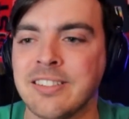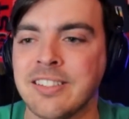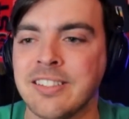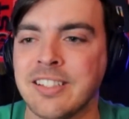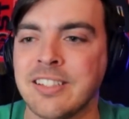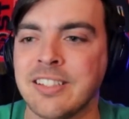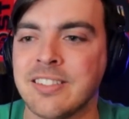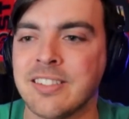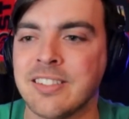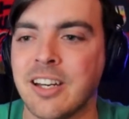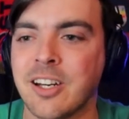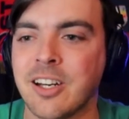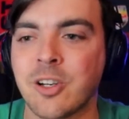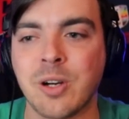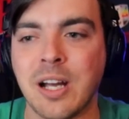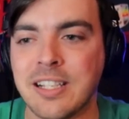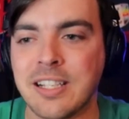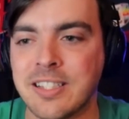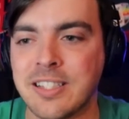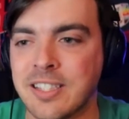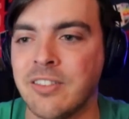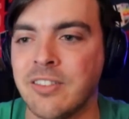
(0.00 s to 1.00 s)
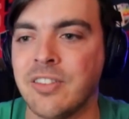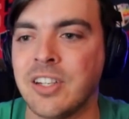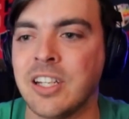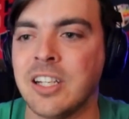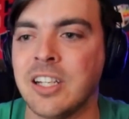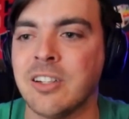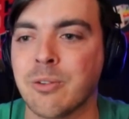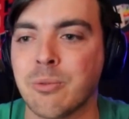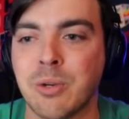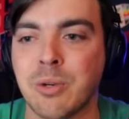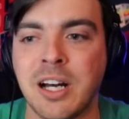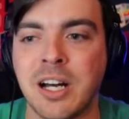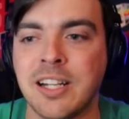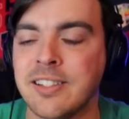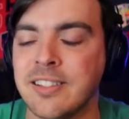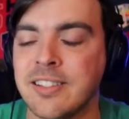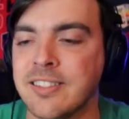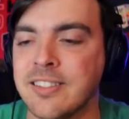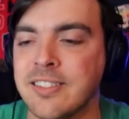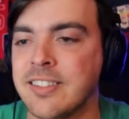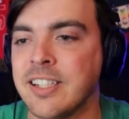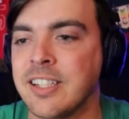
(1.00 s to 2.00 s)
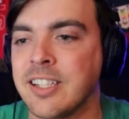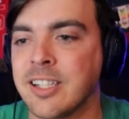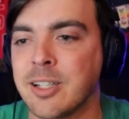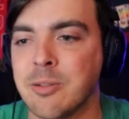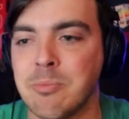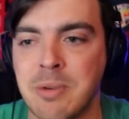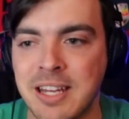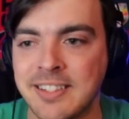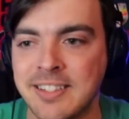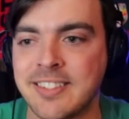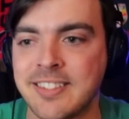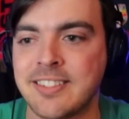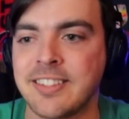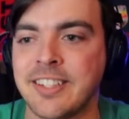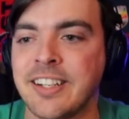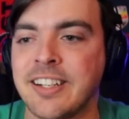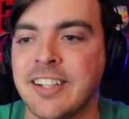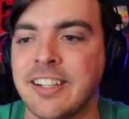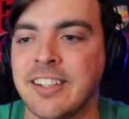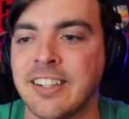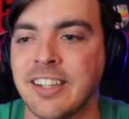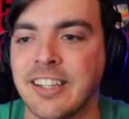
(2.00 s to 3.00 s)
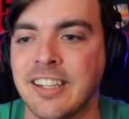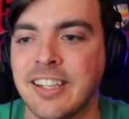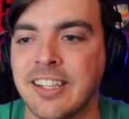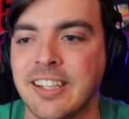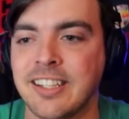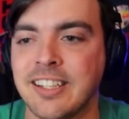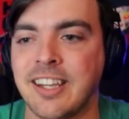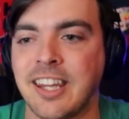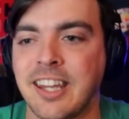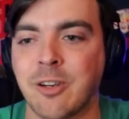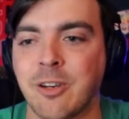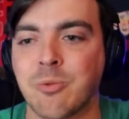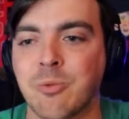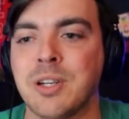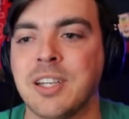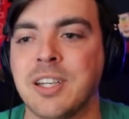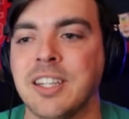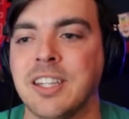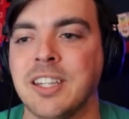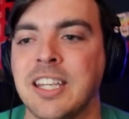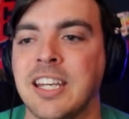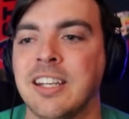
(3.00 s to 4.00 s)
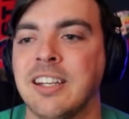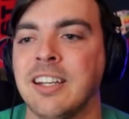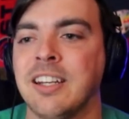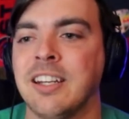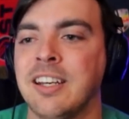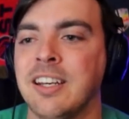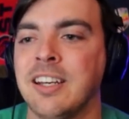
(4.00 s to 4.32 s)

He's aggressive, he runs, he commits, and like really